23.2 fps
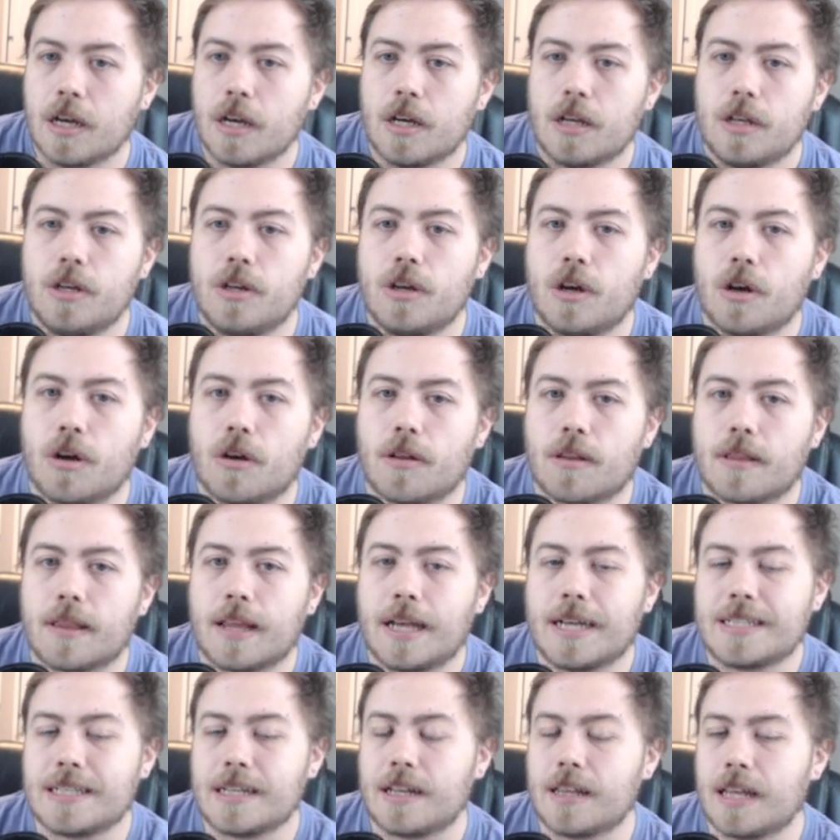You go
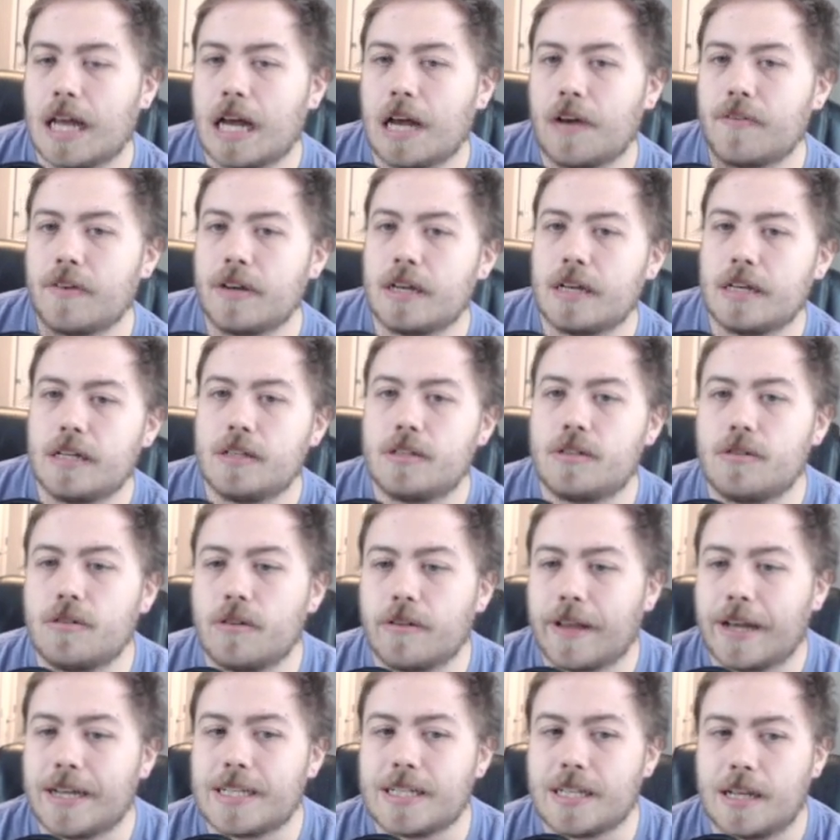Lesson in Lava
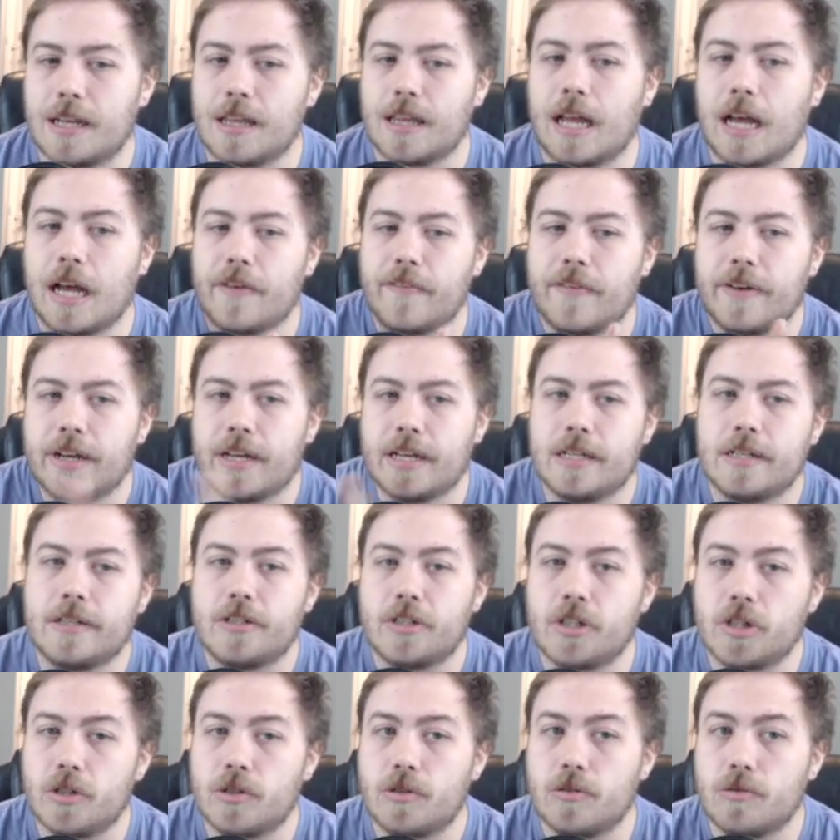
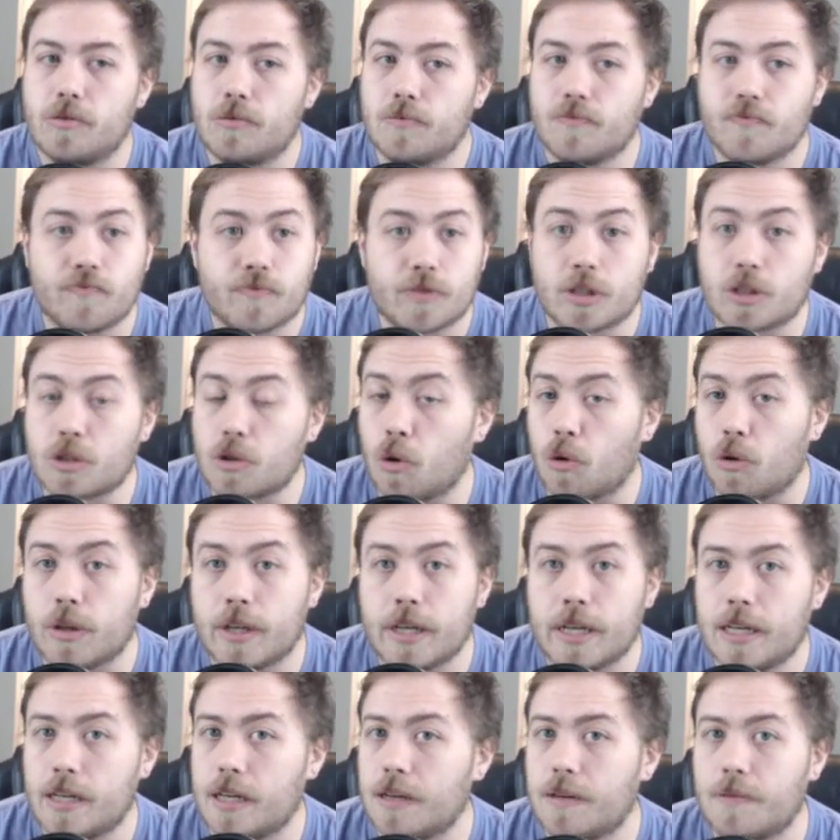into
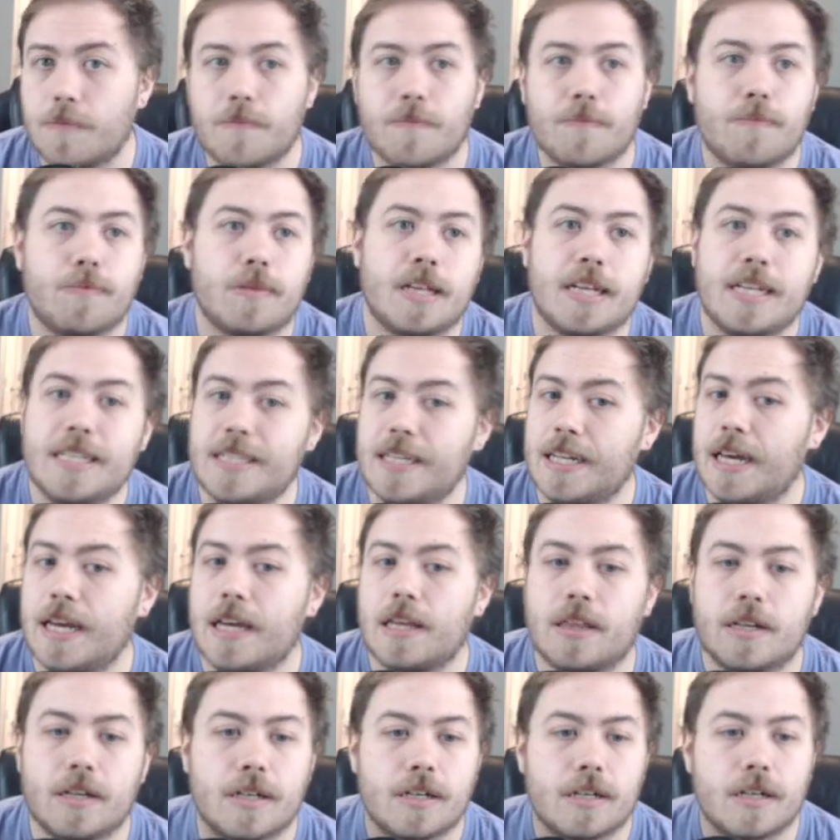Scolding, Blazing
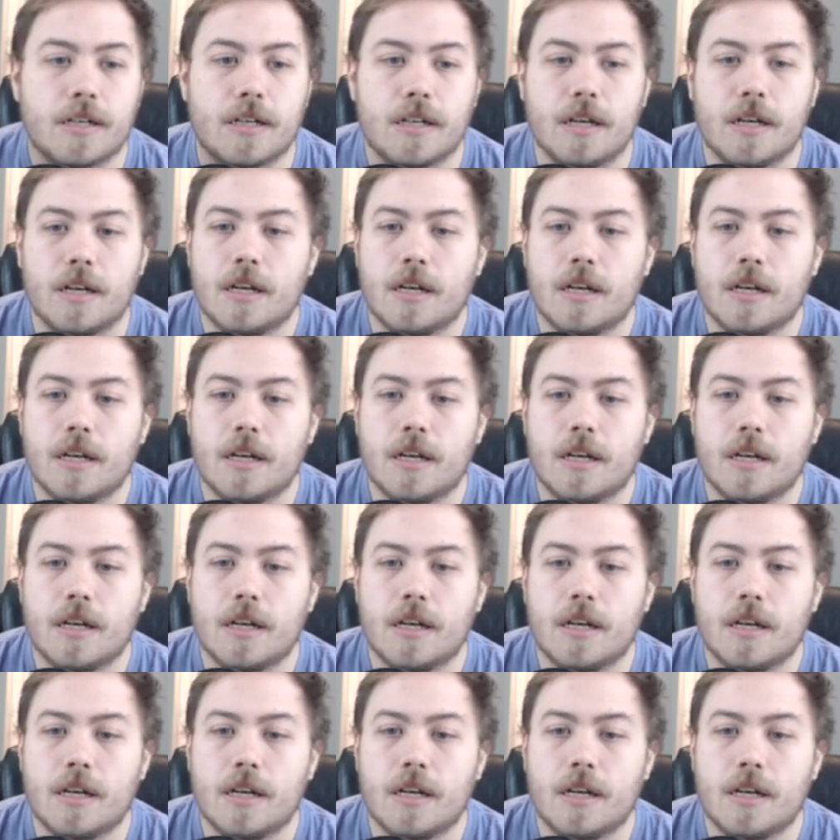Aether,